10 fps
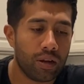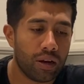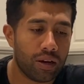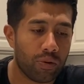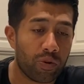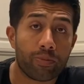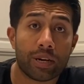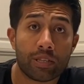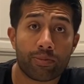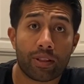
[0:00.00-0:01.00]
When you
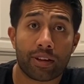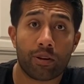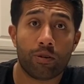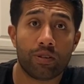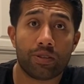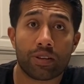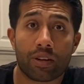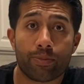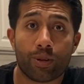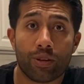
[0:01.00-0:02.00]
buy something like an Olin's,
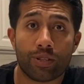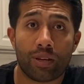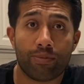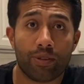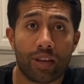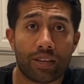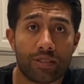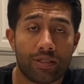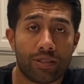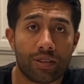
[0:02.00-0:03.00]
it comes all assembled. It
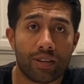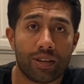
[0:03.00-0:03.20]
has